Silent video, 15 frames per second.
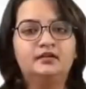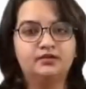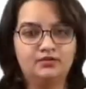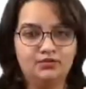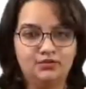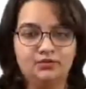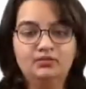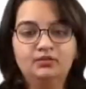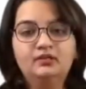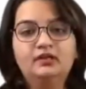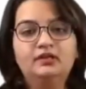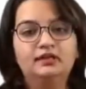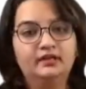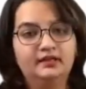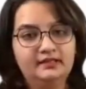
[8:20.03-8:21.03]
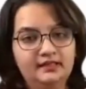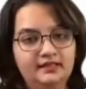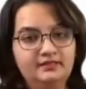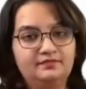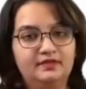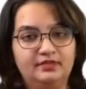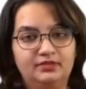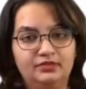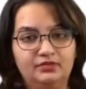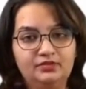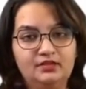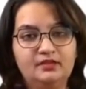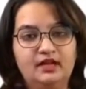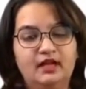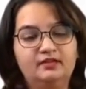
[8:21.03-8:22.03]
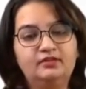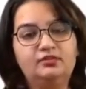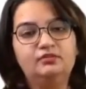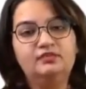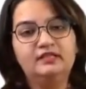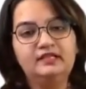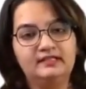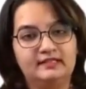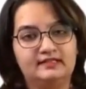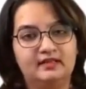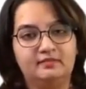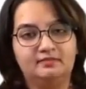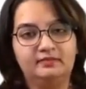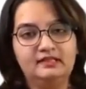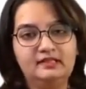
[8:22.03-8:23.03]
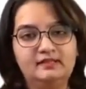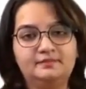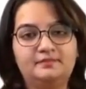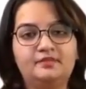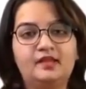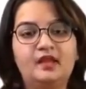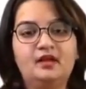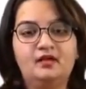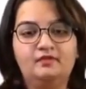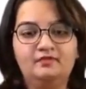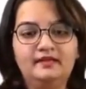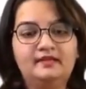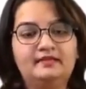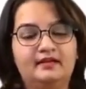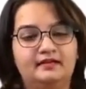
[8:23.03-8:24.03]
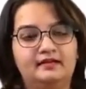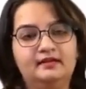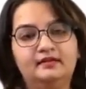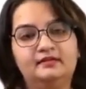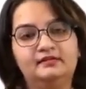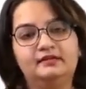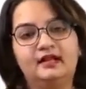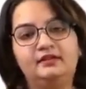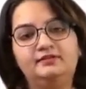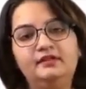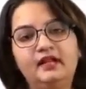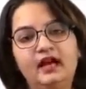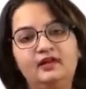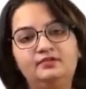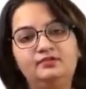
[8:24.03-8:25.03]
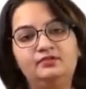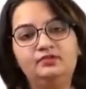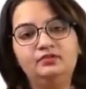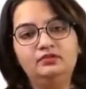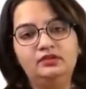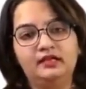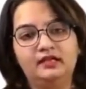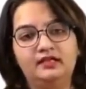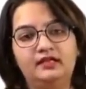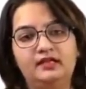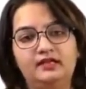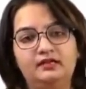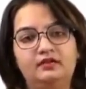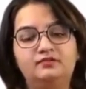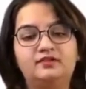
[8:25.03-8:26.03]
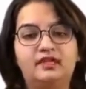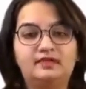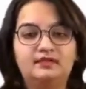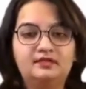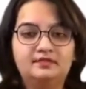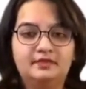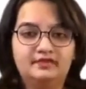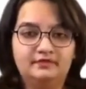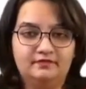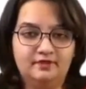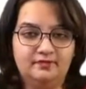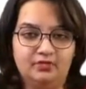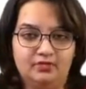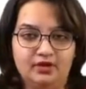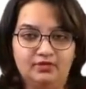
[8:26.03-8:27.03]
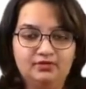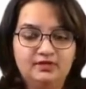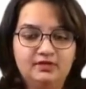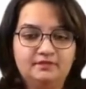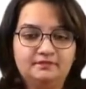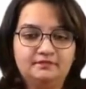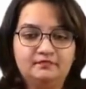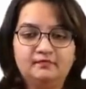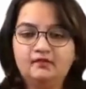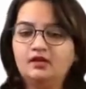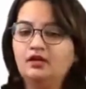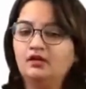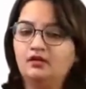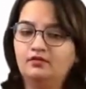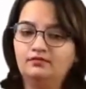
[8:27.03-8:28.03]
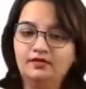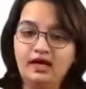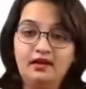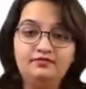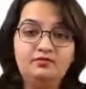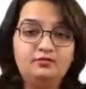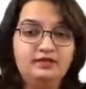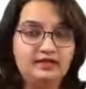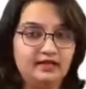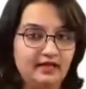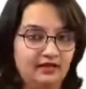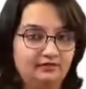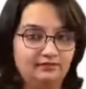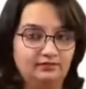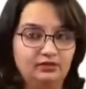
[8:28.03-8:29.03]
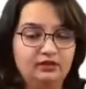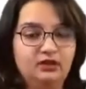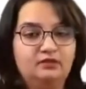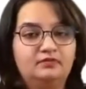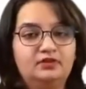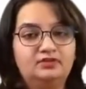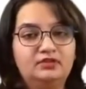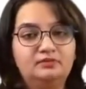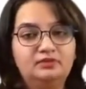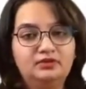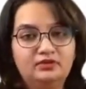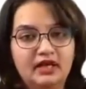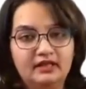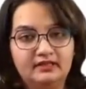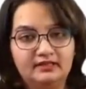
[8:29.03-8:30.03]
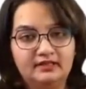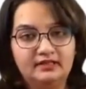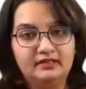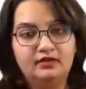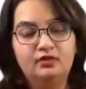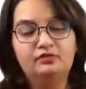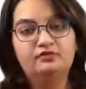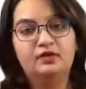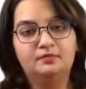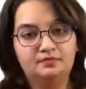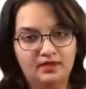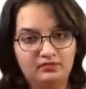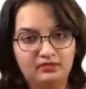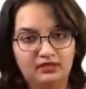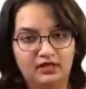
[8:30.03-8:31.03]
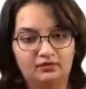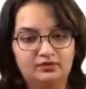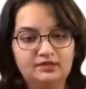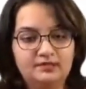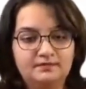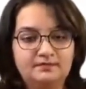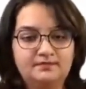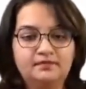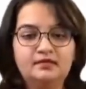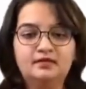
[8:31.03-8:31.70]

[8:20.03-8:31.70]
So, in these videos and through these examples, we studied that we have to take care of gender-specific pronouns. We have to be careful about the plurality of compound nouns.